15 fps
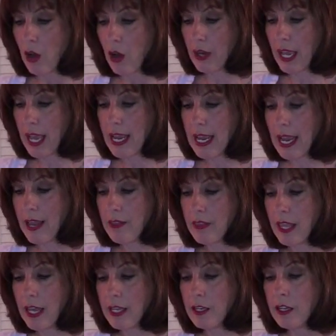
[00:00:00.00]
Okay,
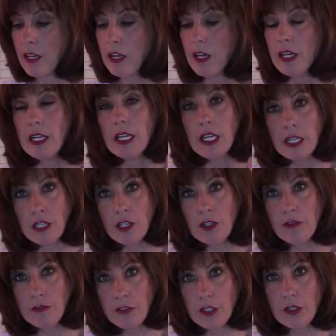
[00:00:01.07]
and then
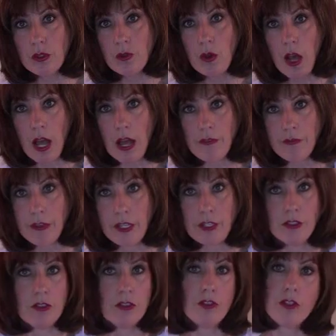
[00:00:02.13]
interview
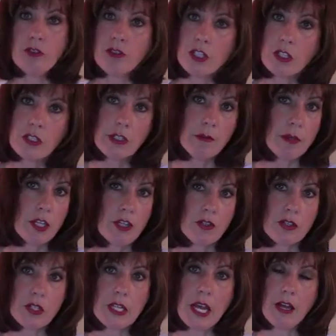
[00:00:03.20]
often. So don't just limit
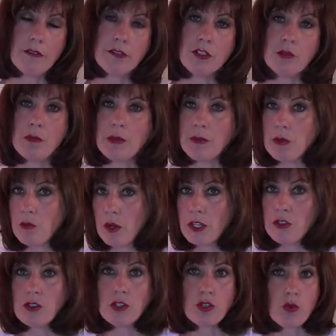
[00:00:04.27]
yourself to maybe
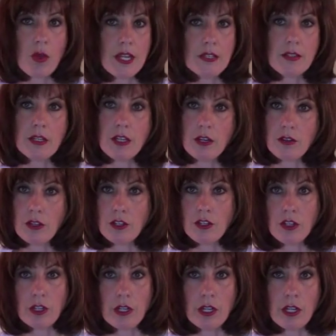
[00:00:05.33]
once or twice a year
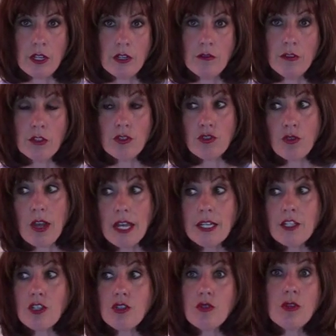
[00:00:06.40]
that you're going to interview.
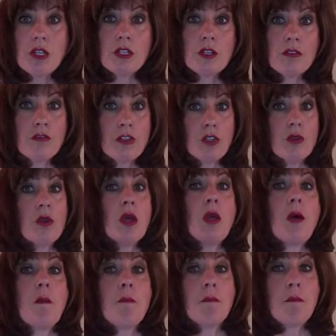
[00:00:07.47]
Try to interview
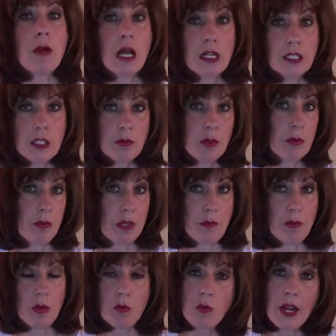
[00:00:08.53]
multiple
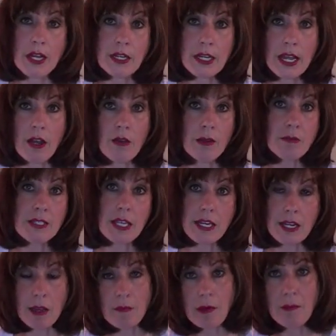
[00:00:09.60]
people. Right now I'm
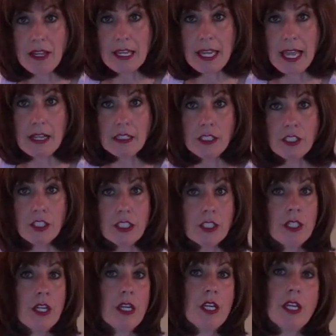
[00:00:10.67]
setting up on my
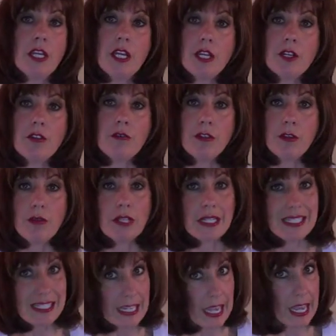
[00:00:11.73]
calendar
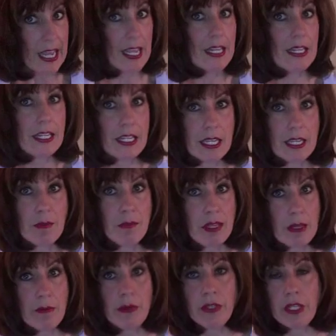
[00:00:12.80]
interviewing 10 key
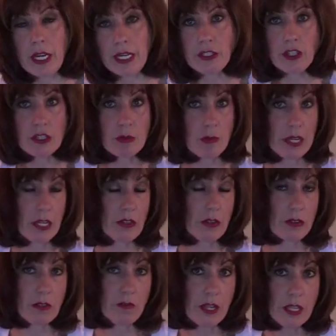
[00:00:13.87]
people that I just met at
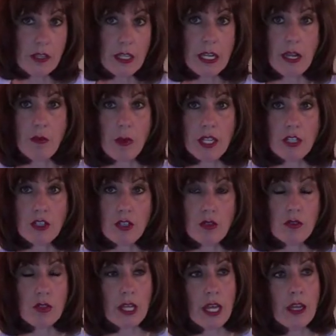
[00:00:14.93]
this event that I went
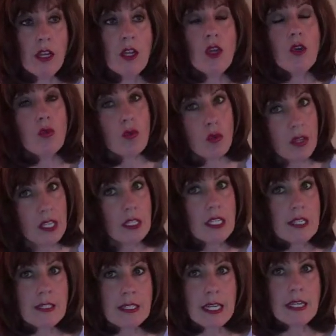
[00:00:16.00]
to that
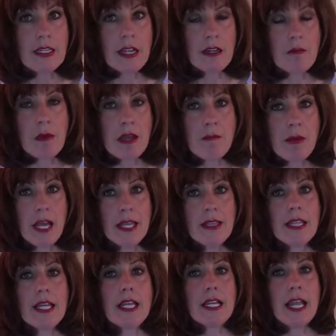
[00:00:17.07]
really stand out in my
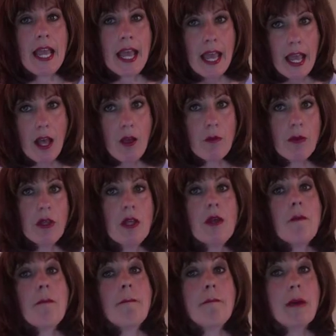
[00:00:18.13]
mind that can help
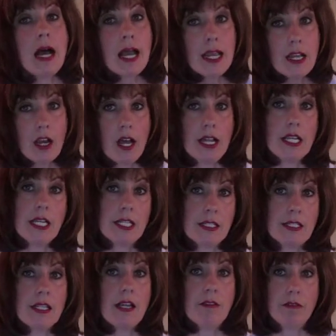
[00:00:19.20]
my
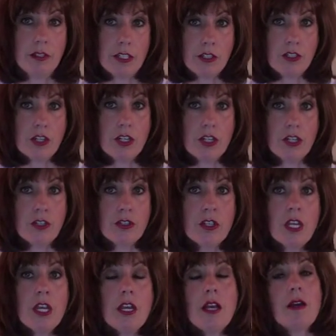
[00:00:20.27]
audience of
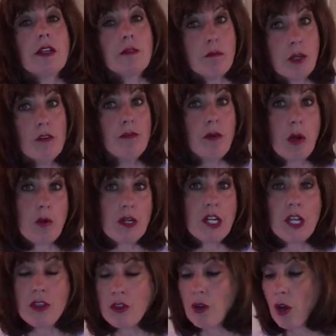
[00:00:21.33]
listeners move
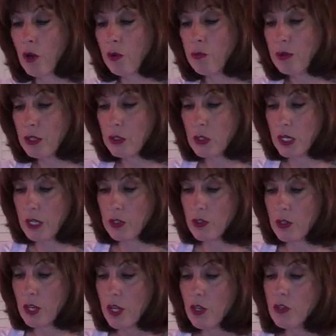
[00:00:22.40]
forward in their own
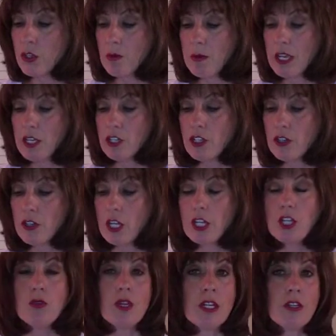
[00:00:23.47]
business. So make sure
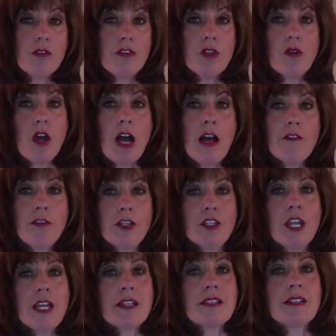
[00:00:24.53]
that you interview
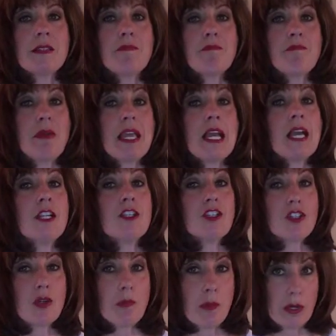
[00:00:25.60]
often.
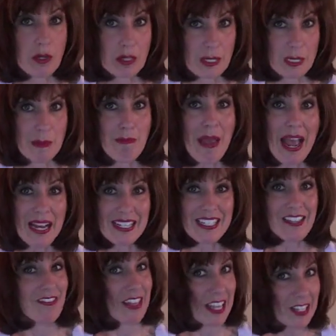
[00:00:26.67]
Expand your
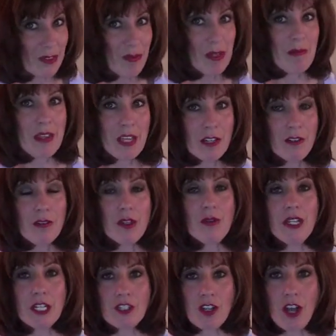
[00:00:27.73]
perspective. That's what
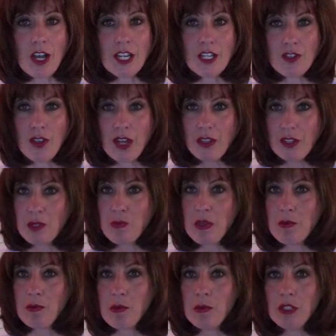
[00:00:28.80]
interviewing and talking to all these
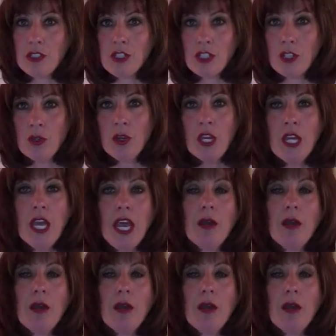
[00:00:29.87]
people will do.